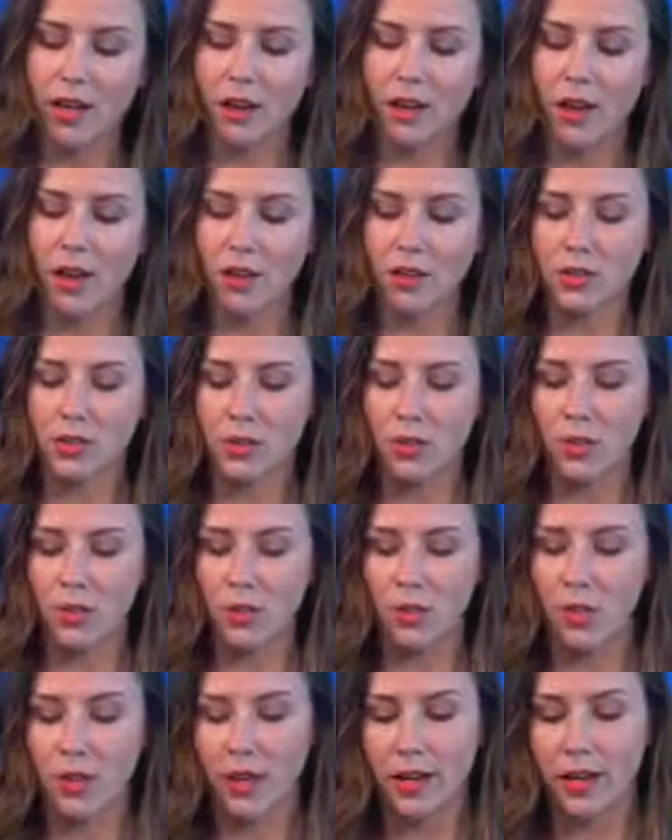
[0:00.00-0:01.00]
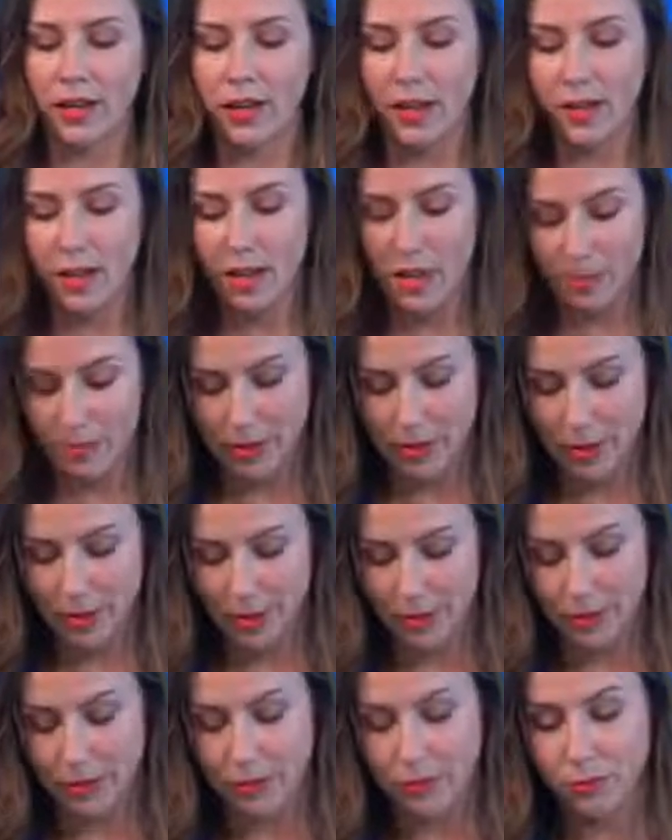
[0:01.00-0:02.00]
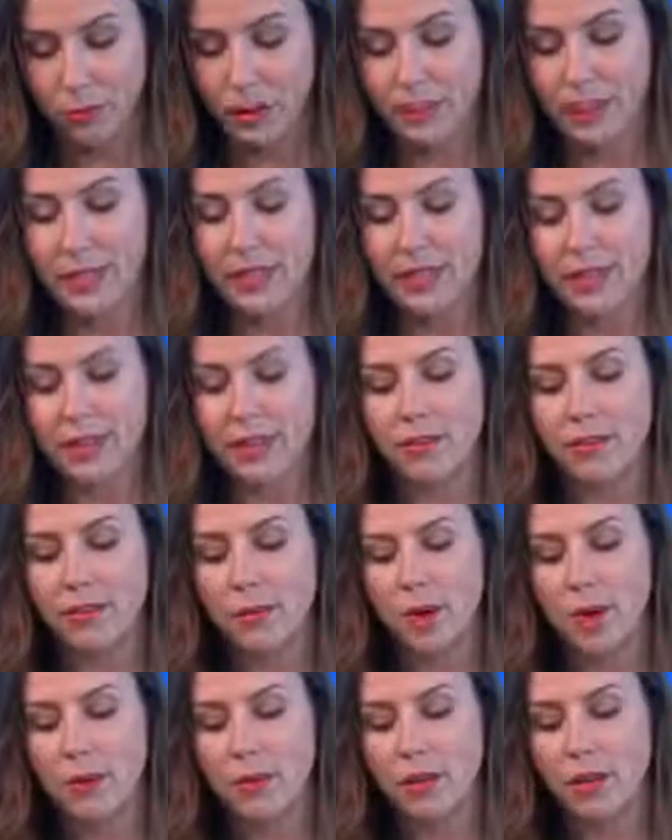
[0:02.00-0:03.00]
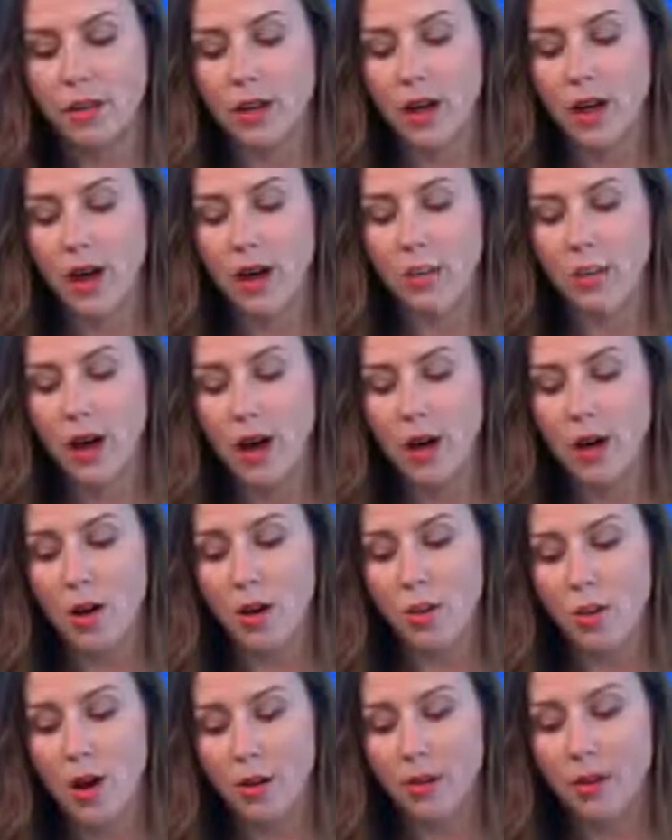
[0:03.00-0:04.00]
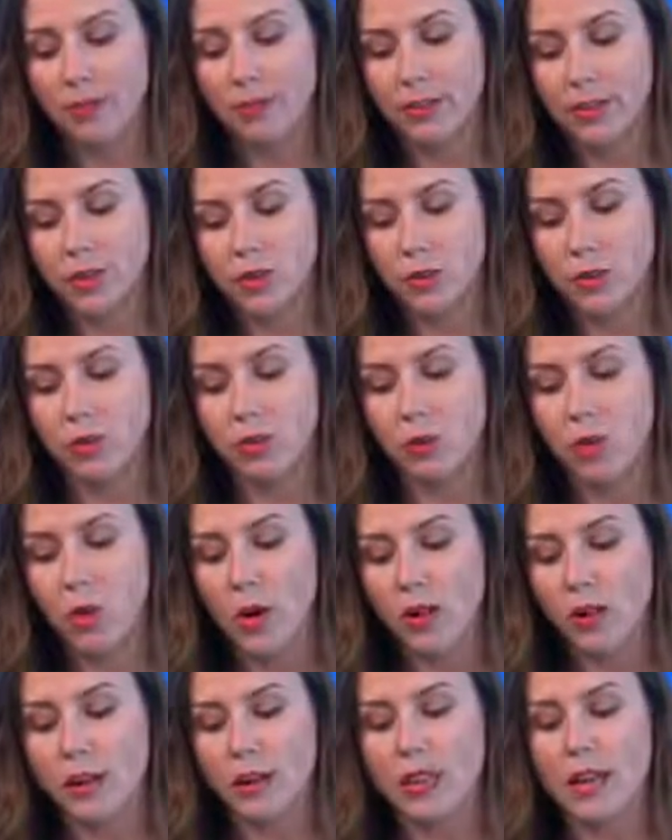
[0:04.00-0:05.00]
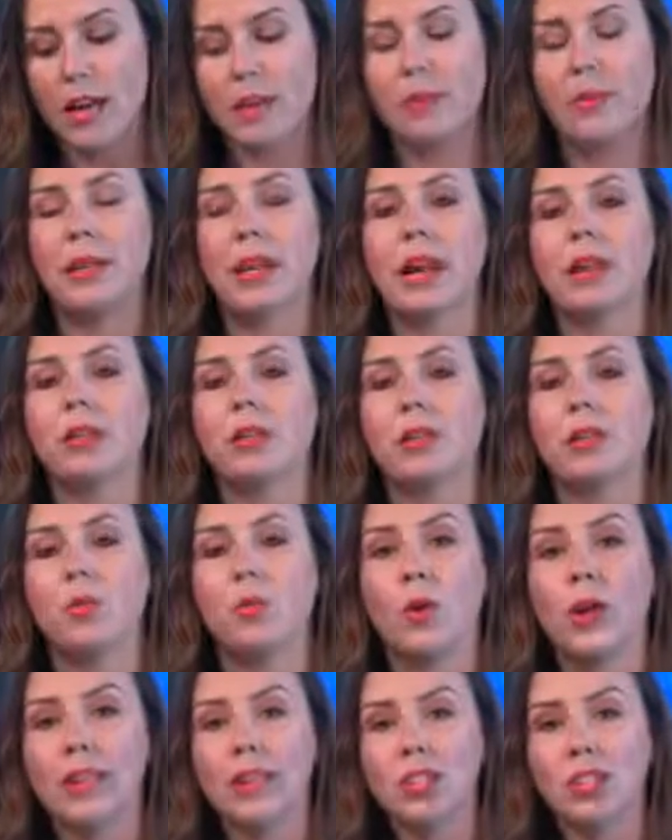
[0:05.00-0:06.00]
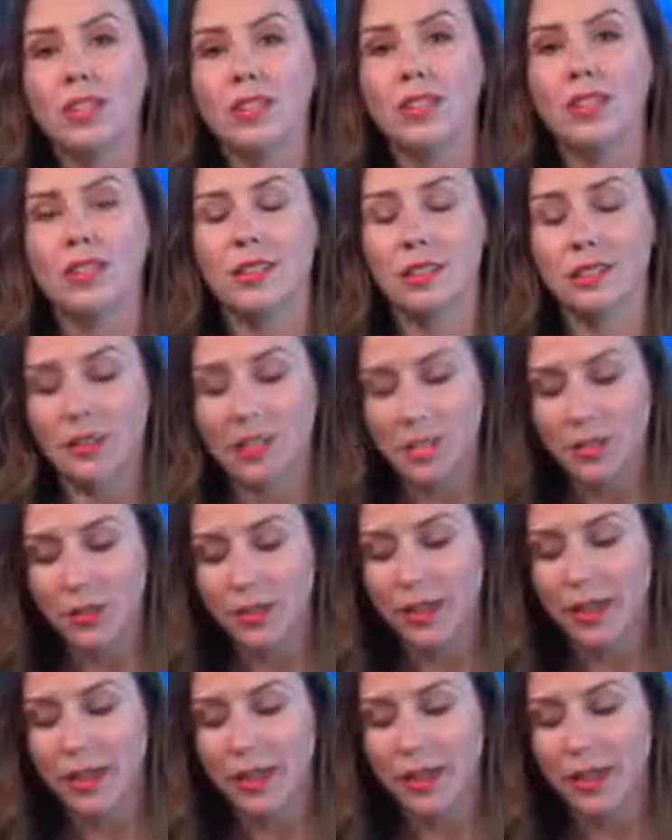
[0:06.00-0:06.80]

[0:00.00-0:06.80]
also, coming out of the Free Beacon, former Obama officials, loyalists have been actually waging this secret